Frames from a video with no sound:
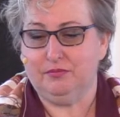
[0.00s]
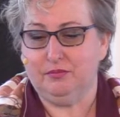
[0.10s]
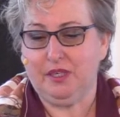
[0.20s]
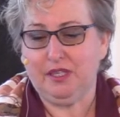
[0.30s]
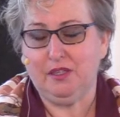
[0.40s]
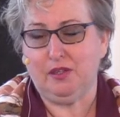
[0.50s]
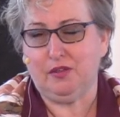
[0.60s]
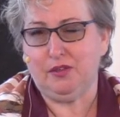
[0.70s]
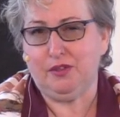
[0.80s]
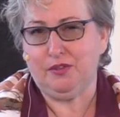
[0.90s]
We can
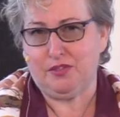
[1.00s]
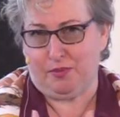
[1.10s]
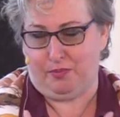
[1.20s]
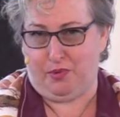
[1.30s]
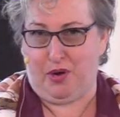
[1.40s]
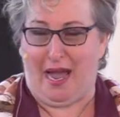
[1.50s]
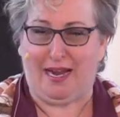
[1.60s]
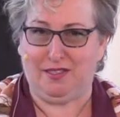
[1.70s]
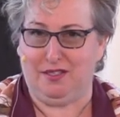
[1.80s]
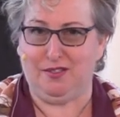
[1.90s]
learn to
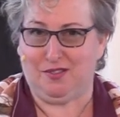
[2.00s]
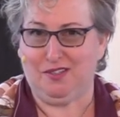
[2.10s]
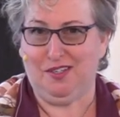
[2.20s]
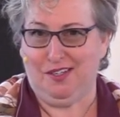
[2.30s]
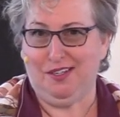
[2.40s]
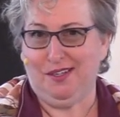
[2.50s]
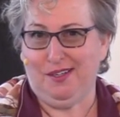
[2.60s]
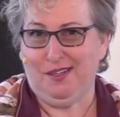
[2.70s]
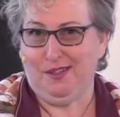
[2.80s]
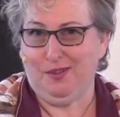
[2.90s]
practice
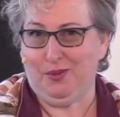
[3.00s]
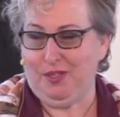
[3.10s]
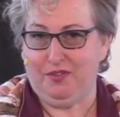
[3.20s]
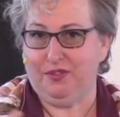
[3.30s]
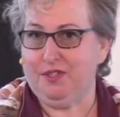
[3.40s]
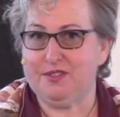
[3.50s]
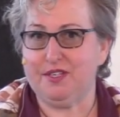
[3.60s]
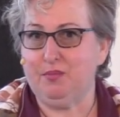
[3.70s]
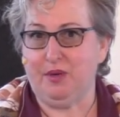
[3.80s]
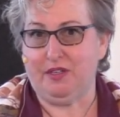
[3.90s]
grief in the
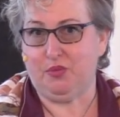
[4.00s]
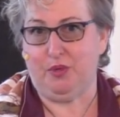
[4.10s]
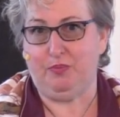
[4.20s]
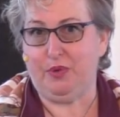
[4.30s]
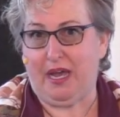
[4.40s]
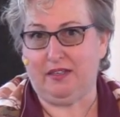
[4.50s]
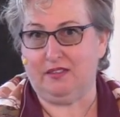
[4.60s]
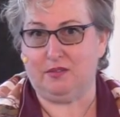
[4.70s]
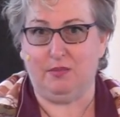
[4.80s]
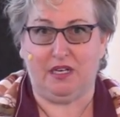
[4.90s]
same way as we
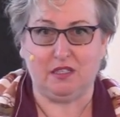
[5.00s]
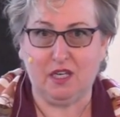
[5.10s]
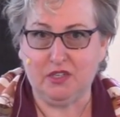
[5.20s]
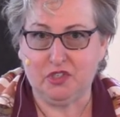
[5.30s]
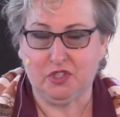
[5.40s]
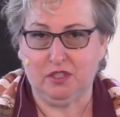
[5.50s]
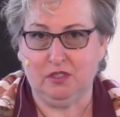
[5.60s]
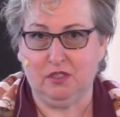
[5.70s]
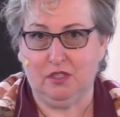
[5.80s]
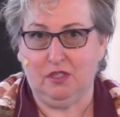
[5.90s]
practice
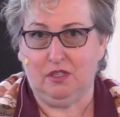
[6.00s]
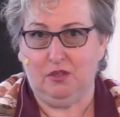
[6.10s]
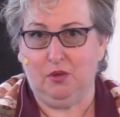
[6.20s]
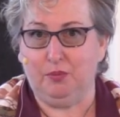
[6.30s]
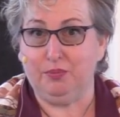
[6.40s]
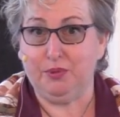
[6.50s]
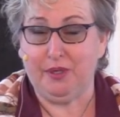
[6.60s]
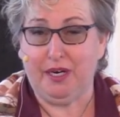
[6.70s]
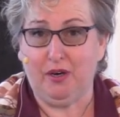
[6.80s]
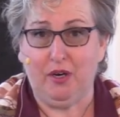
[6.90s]
meditation or
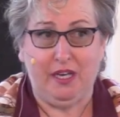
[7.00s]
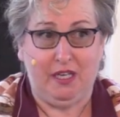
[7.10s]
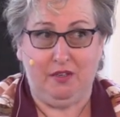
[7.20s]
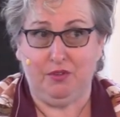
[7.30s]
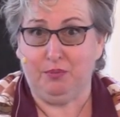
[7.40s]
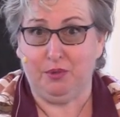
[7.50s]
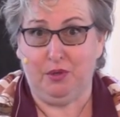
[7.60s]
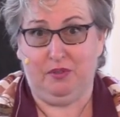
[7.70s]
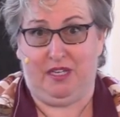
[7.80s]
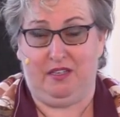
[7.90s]
prayer, even
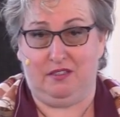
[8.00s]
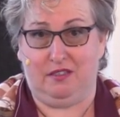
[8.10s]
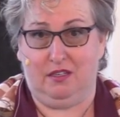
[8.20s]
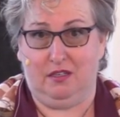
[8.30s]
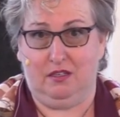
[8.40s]
protesting.